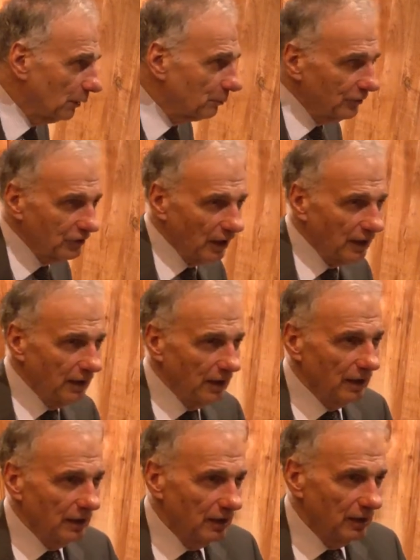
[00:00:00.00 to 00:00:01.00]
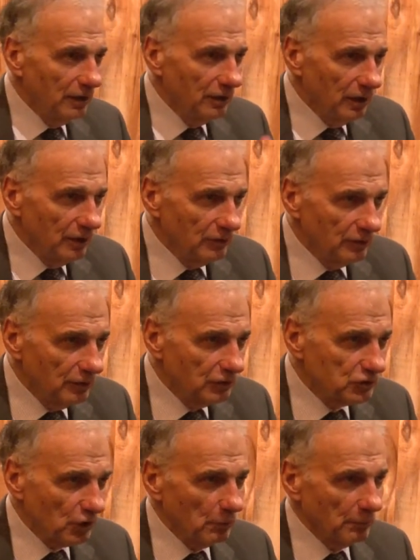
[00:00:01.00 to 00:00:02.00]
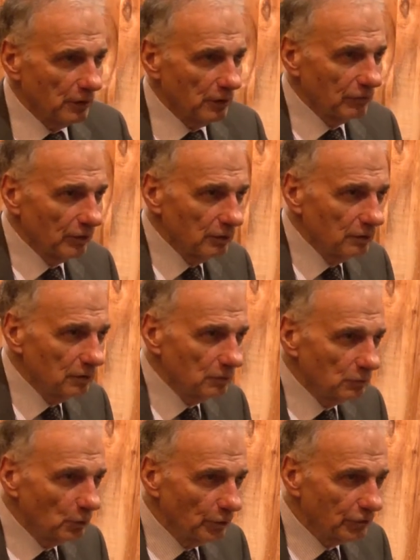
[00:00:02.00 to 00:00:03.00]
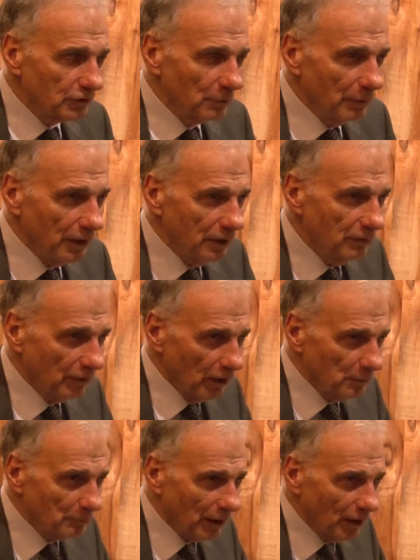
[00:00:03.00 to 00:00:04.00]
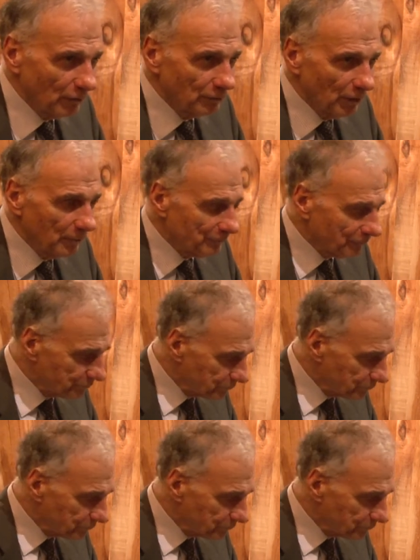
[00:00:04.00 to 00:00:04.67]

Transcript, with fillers: representing it, the chairman of the Rules Committee, very powerful,